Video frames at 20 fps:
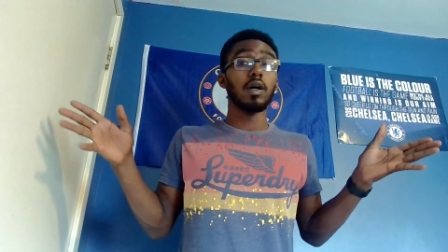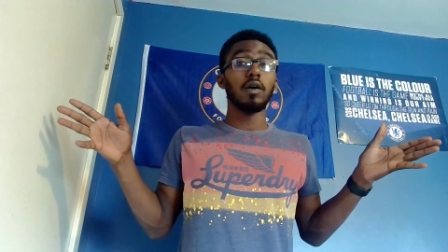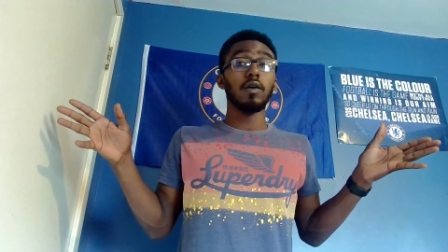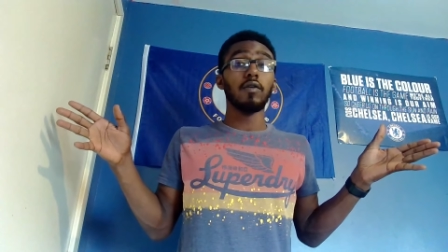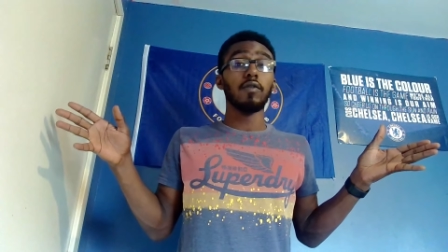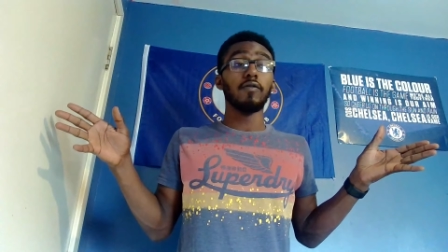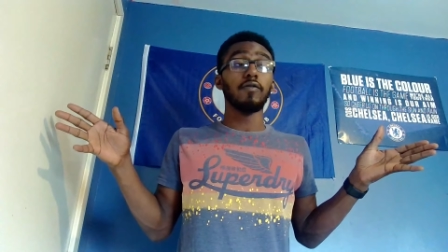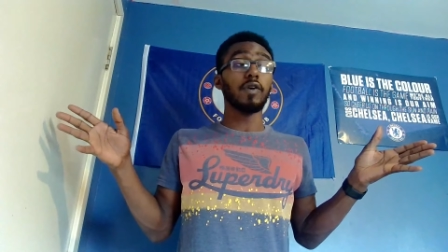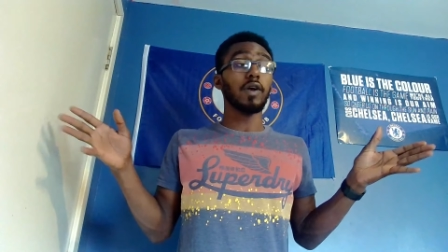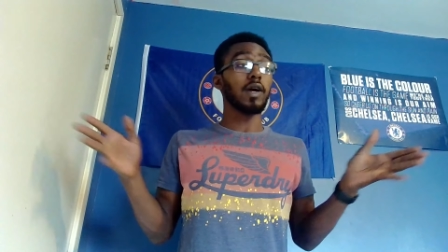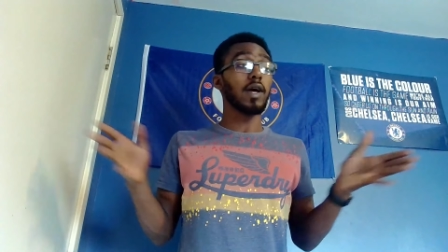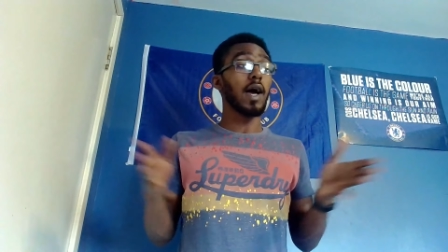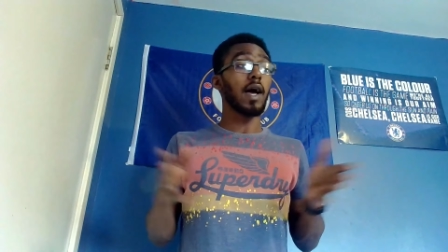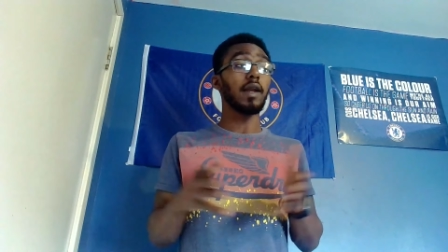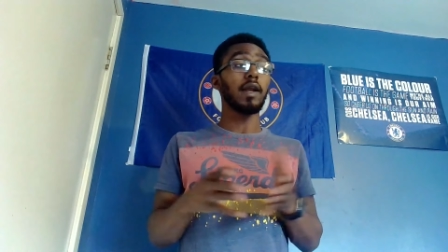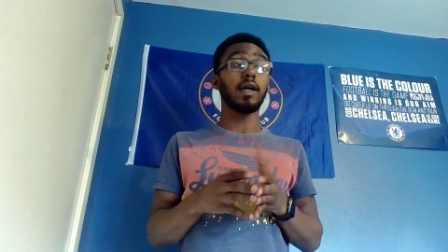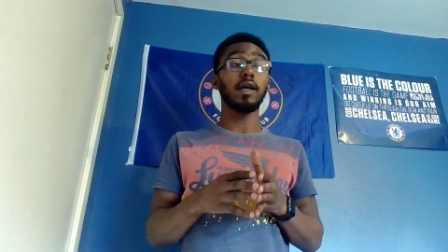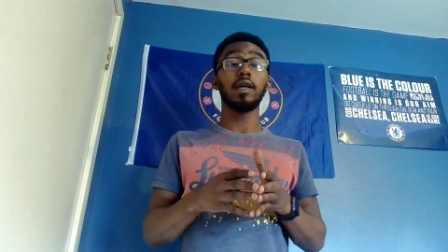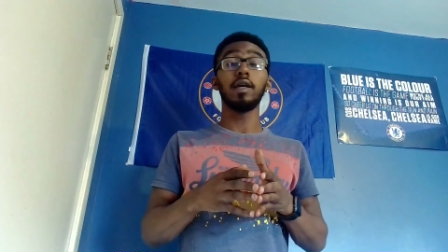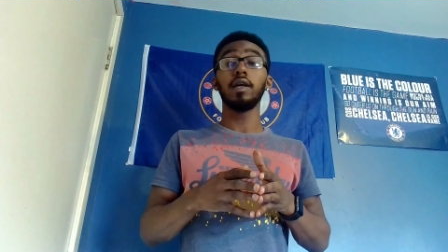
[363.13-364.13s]
for the guy
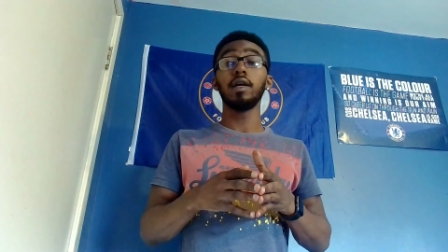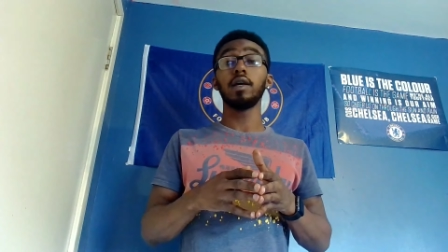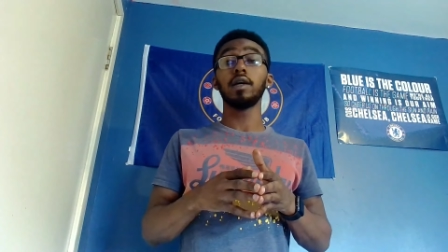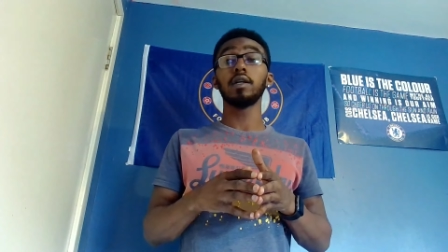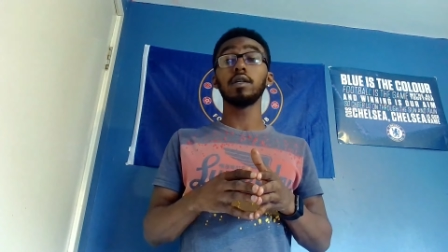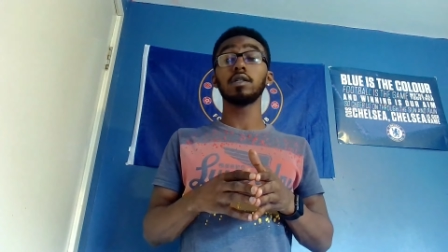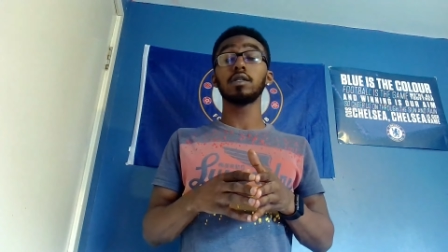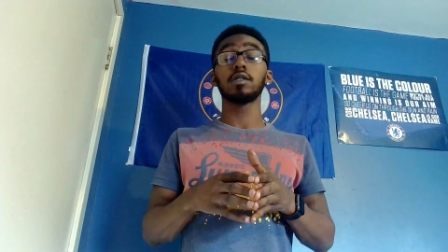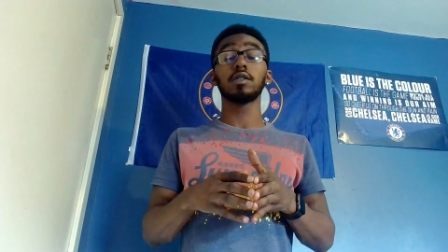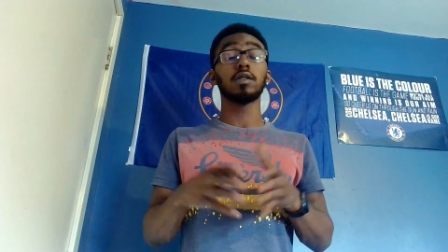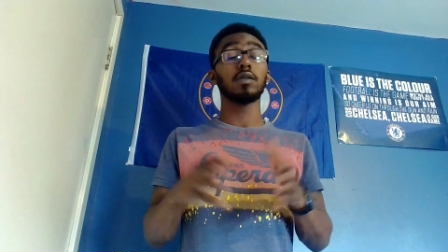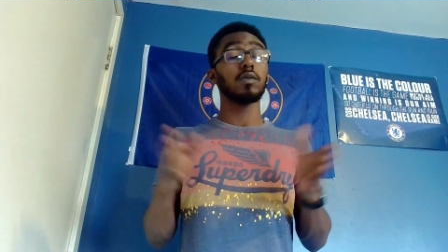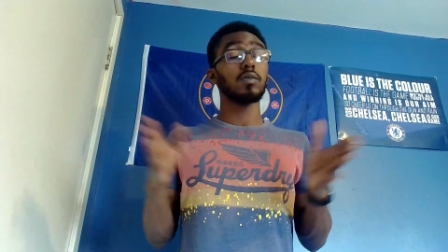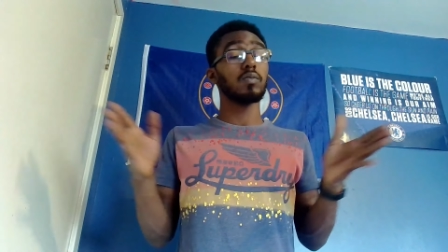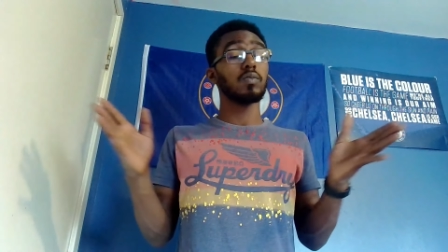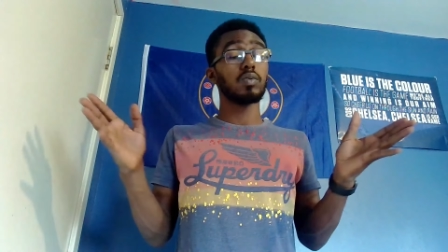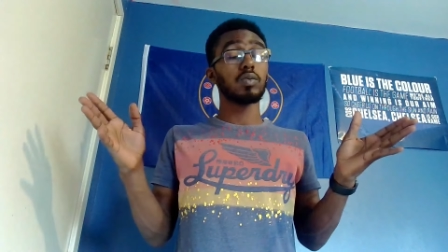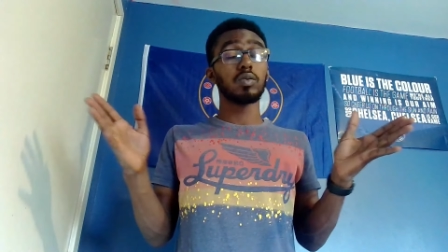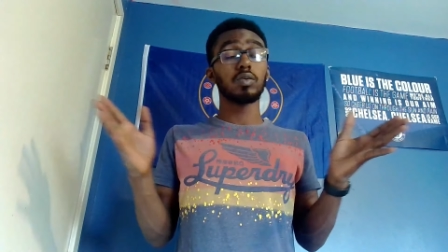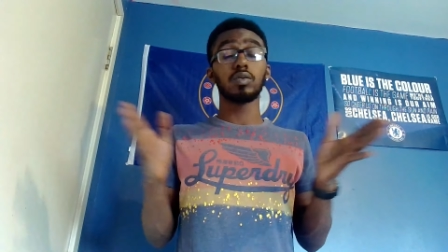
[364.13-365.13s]
that he is,
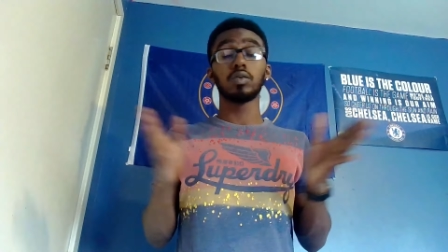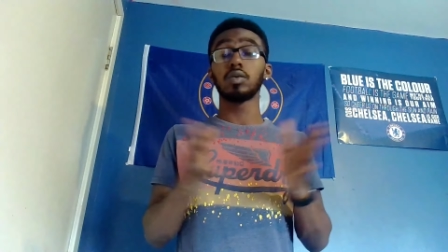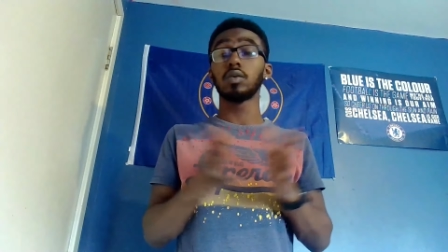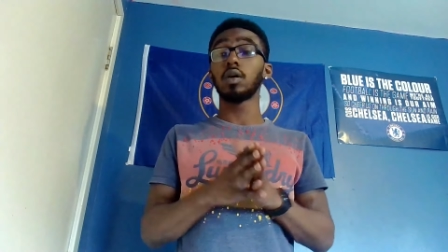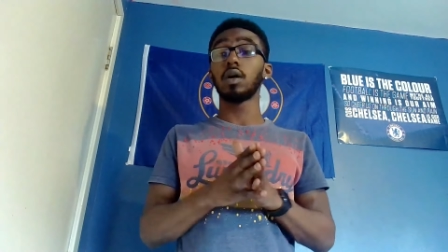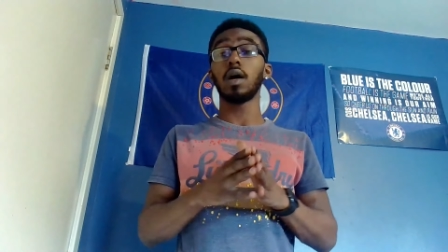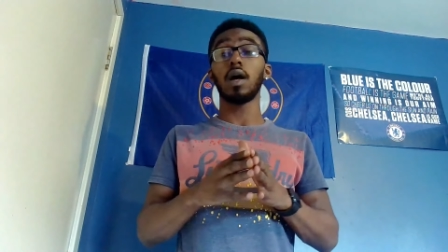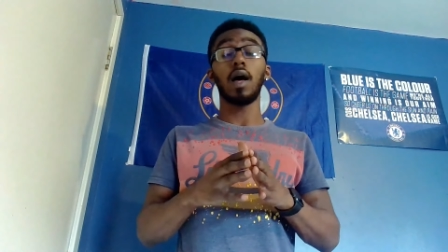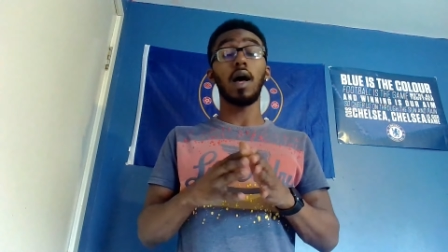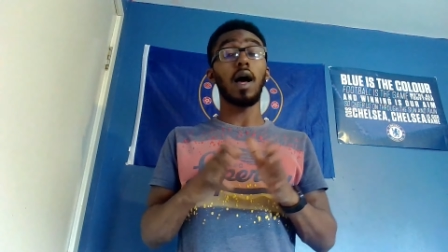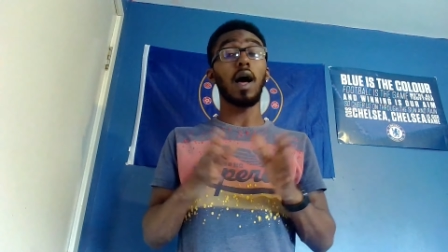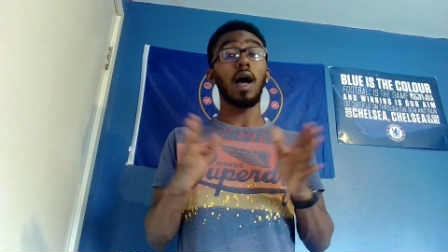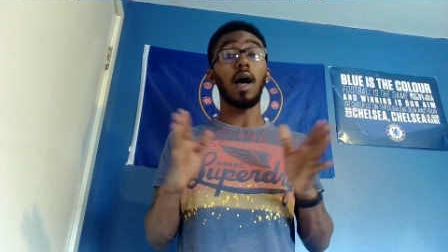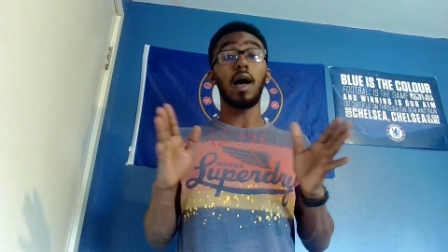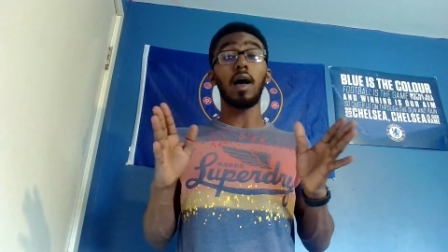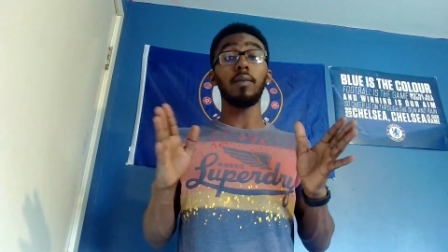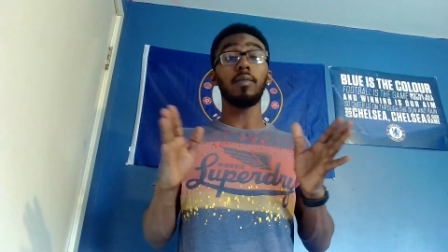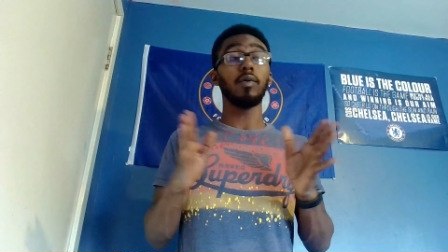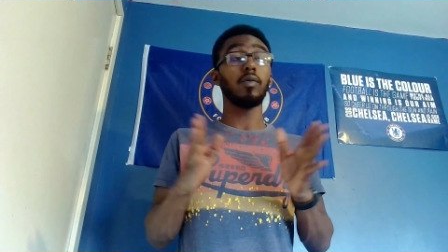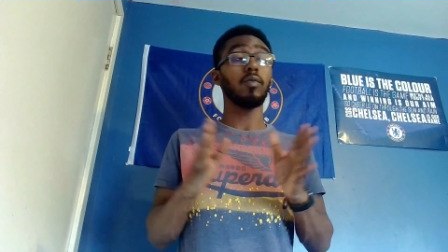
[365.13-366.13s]

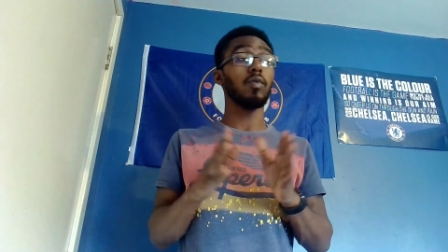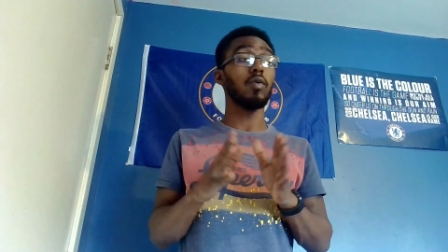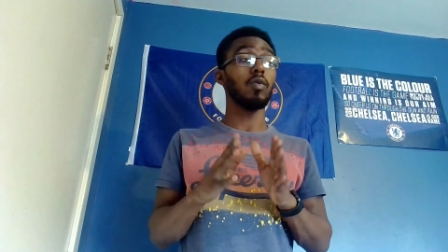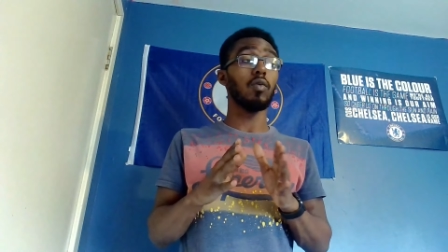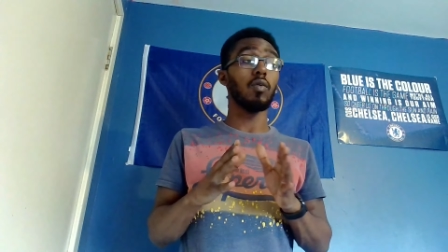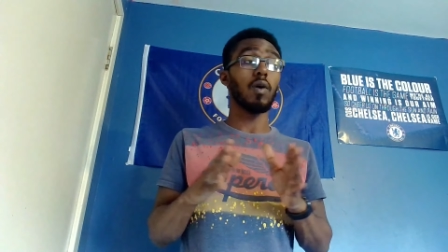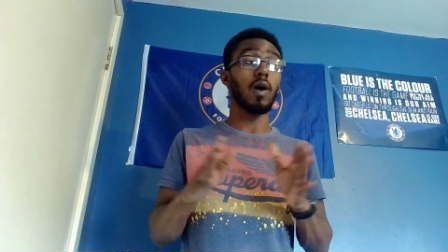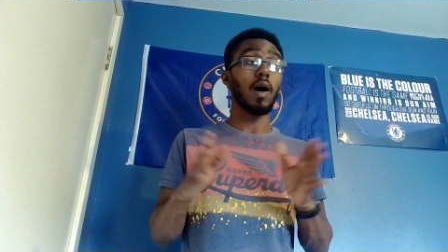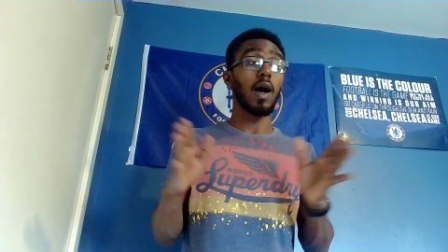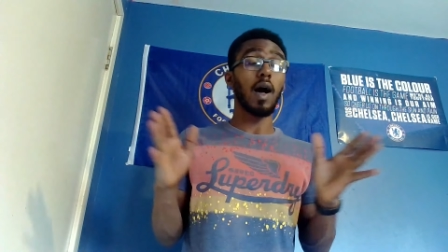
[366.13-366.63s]
I'll be real.